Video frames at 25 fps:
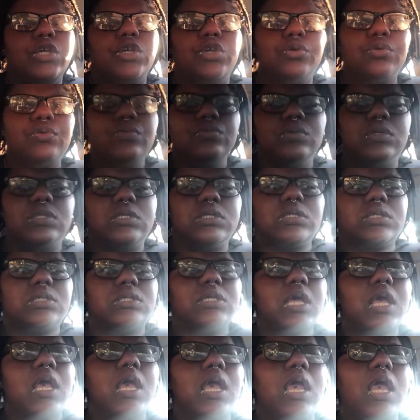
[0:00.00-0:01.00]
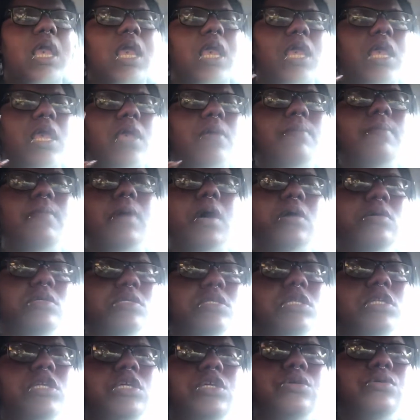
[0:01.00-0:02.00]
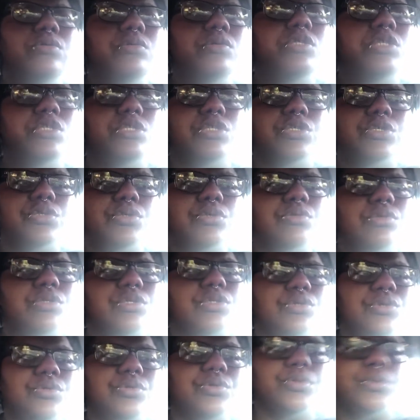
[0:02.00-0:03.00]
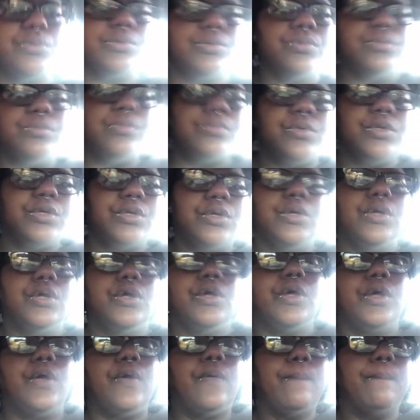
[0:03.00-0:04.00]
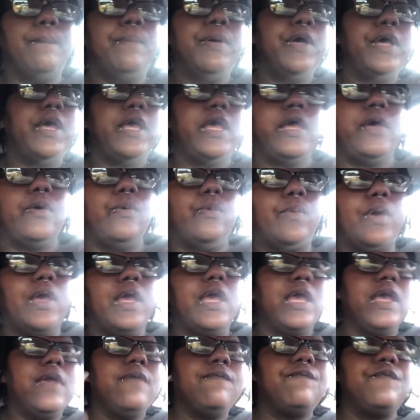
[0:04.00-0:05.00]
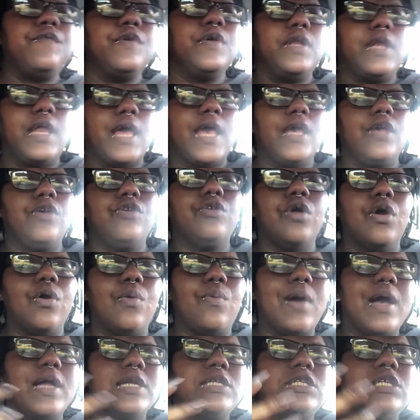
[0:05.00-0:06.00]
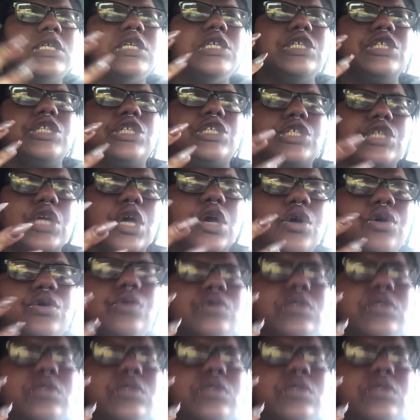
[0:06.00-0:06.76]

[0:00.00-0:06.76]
uses. And he mostly uses YouTube, but when he feel like, you know, watching his shows